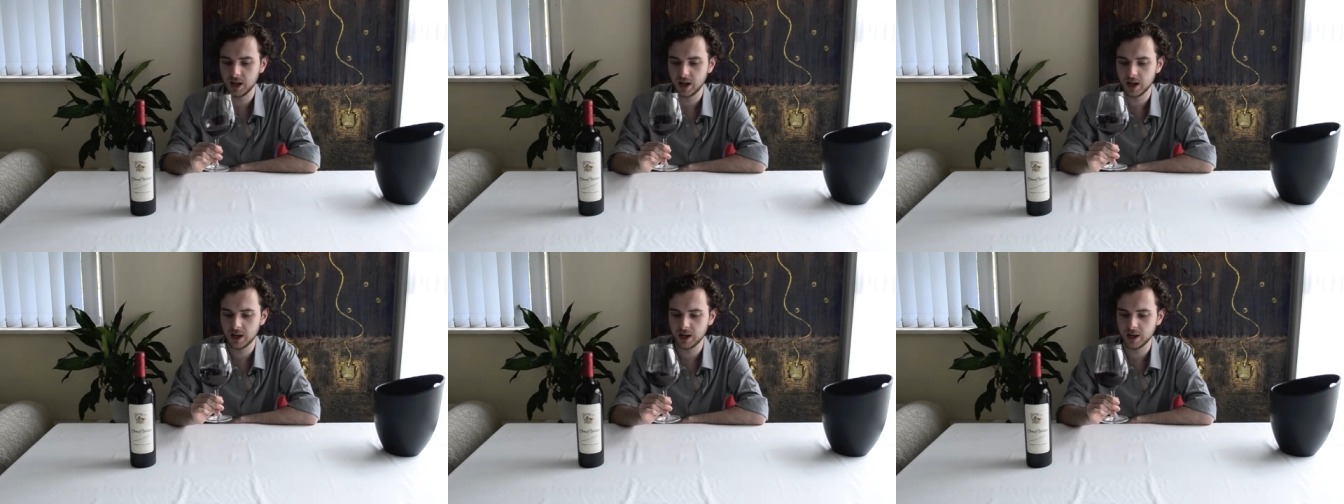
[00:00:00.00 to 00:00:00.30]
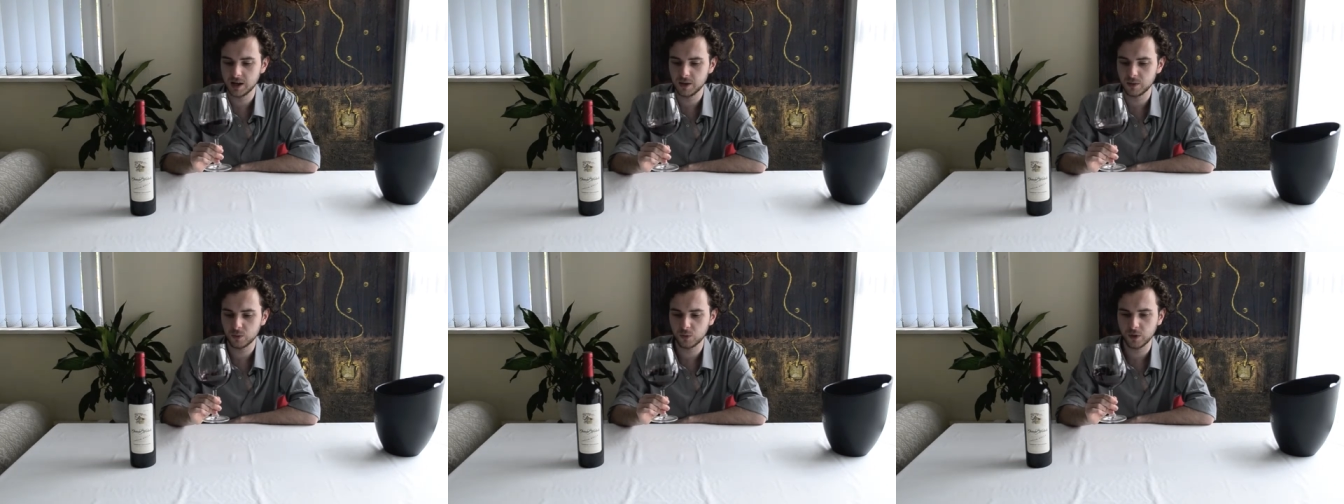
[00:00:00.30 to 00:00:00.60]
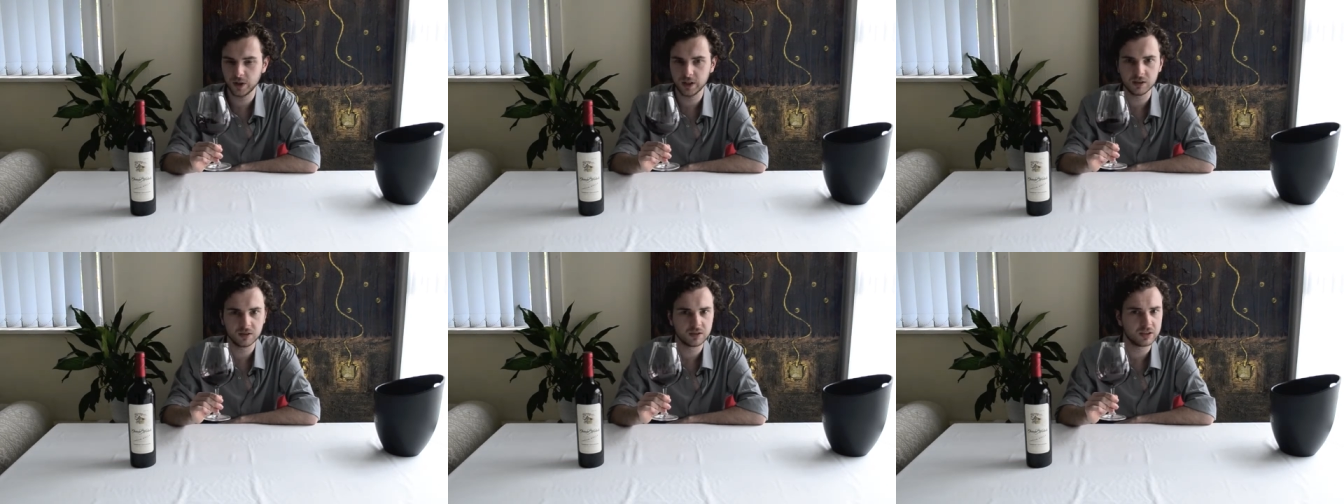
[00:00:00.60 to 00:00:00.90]

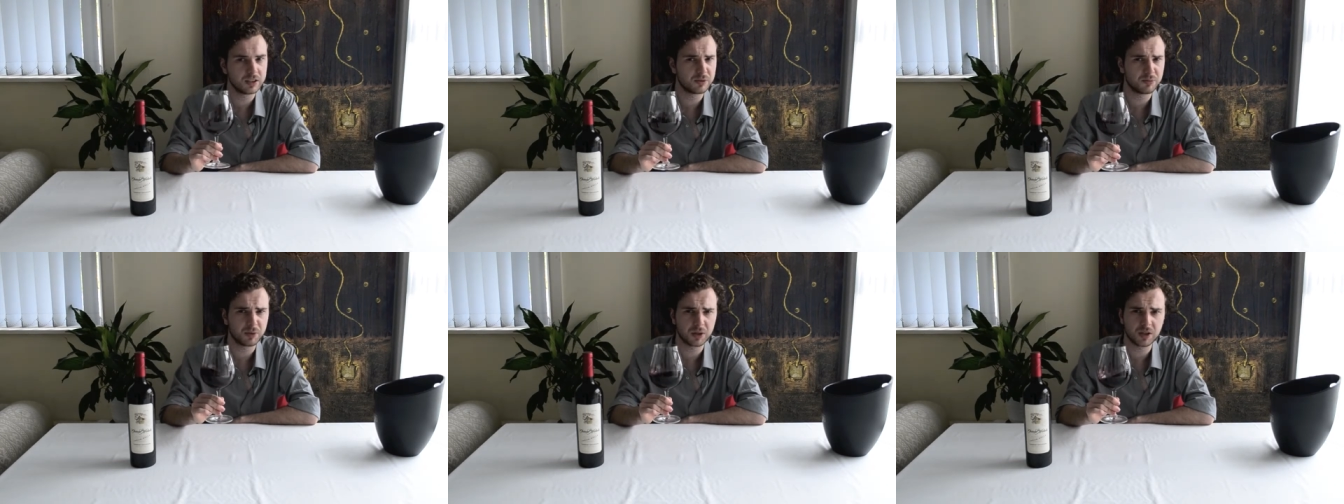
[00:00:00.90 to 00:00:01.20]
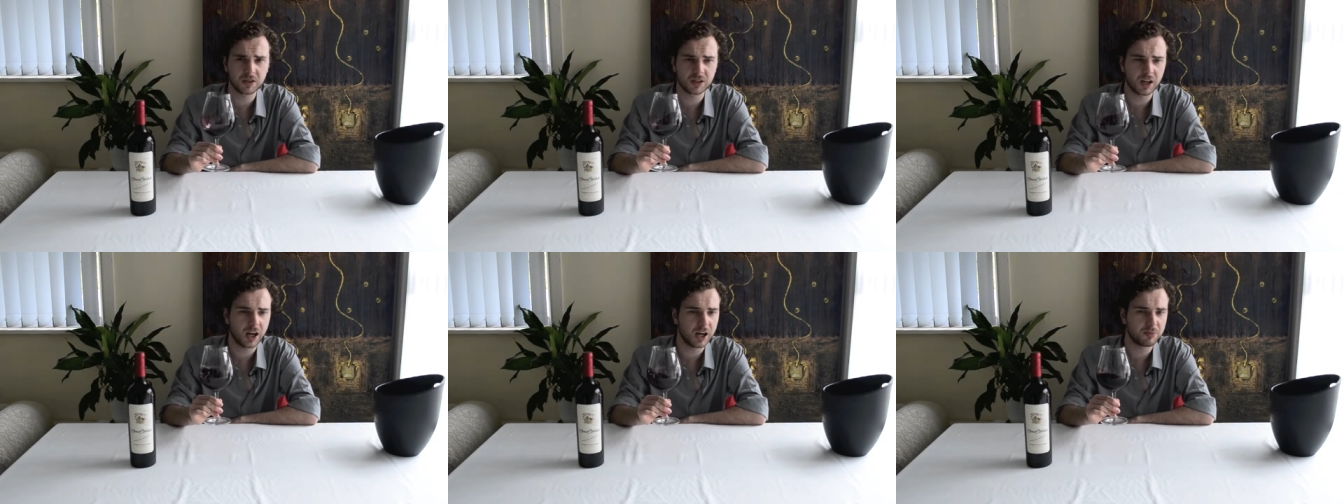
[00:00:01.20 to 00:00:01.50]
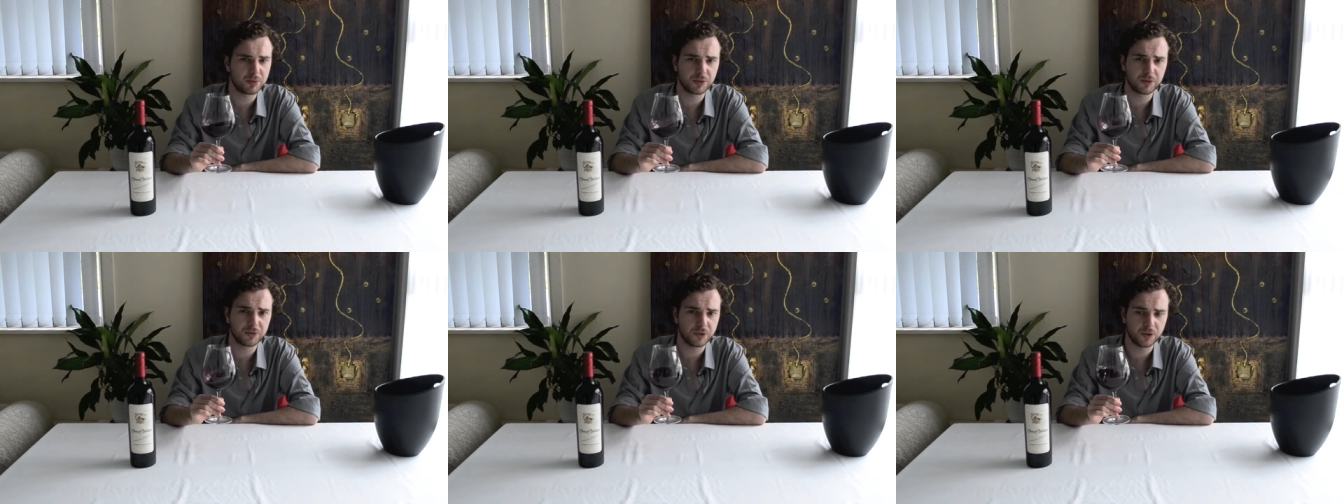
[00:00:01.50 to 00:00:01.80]
Well, it's because
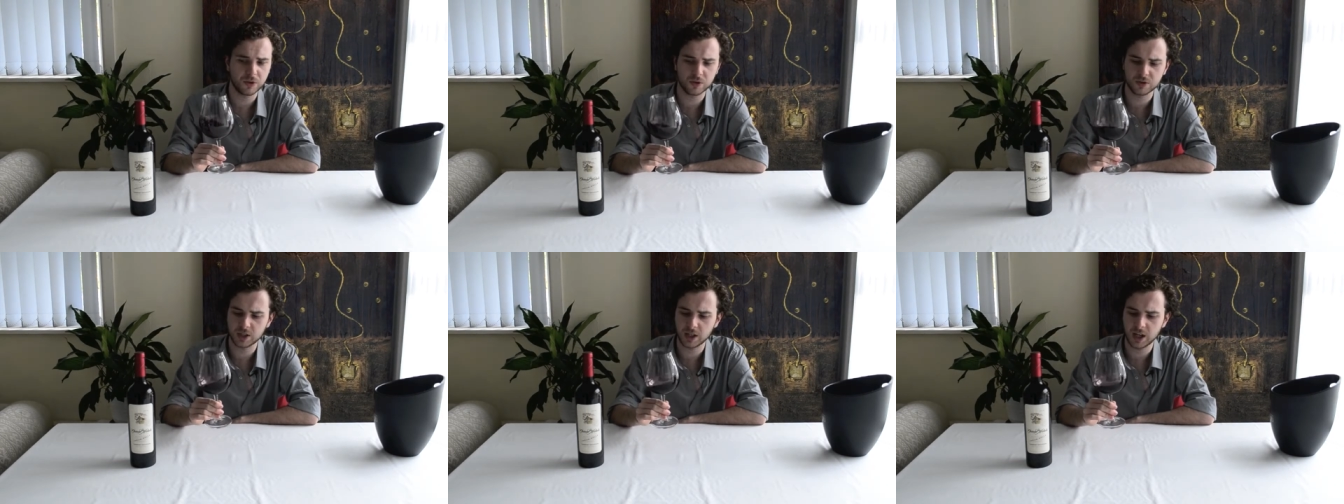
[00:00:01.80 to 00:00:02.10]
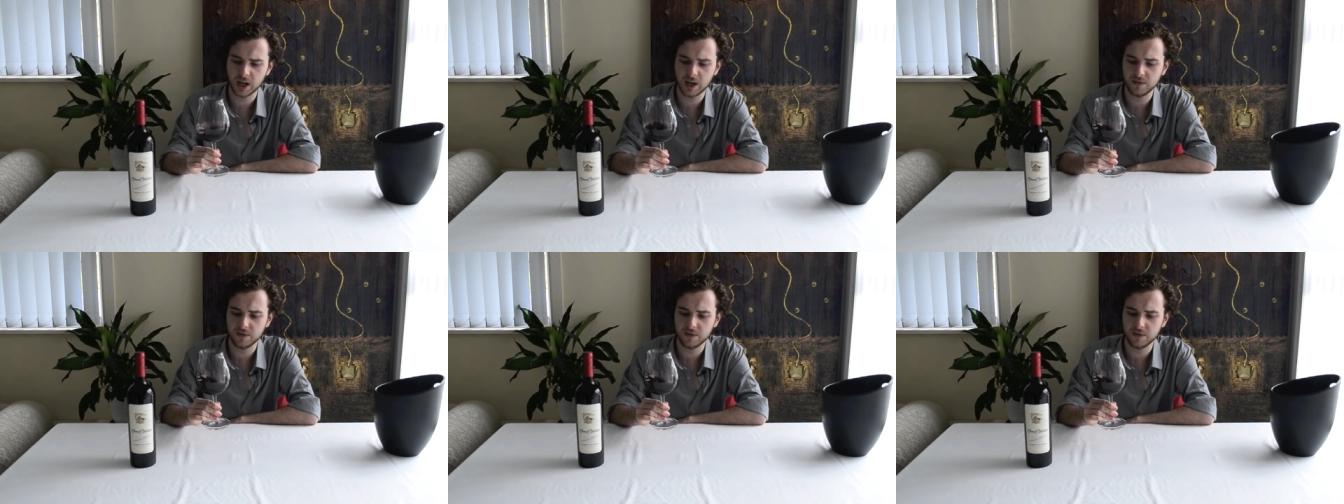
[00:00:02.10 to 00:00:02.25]
I prefer to